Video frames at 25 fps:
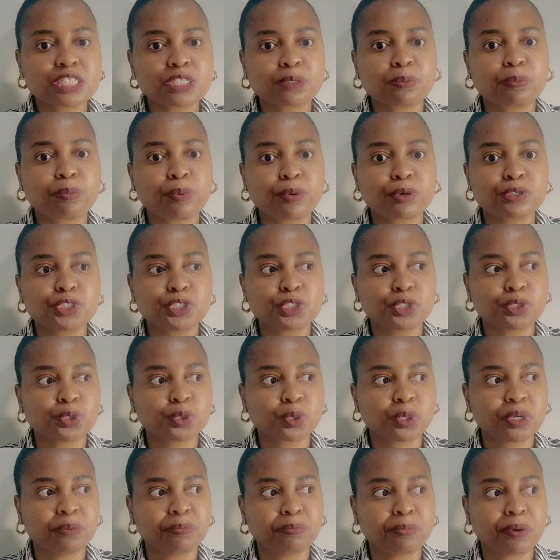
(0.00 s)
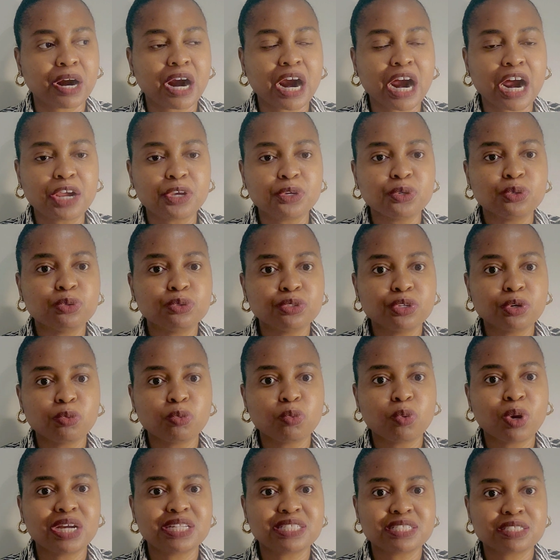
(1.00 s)
to support your trip? Are you the
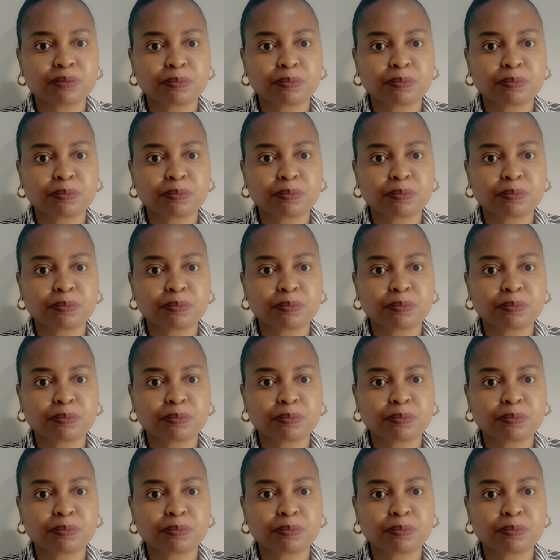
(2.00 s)
one